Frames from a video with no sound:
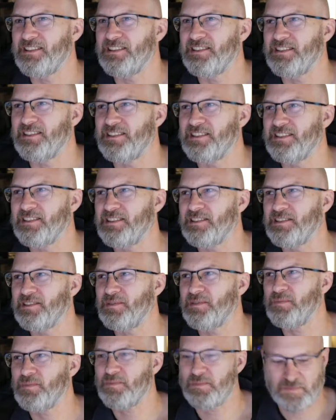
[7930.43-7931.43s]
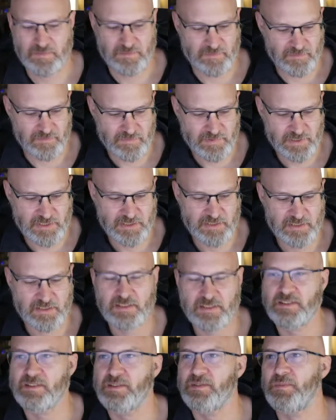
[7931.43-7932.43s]

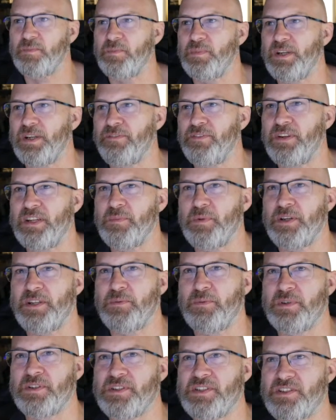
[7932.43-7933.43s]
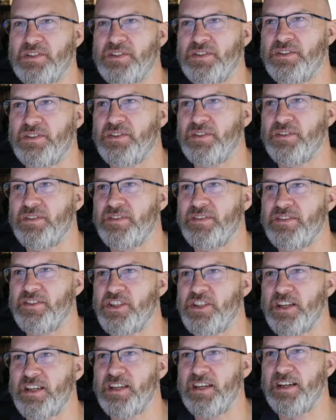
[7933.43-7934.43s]
But if anybody wants to
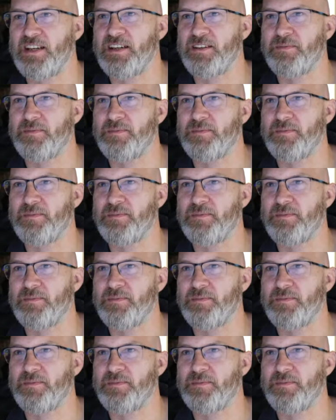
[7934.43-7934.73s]
check out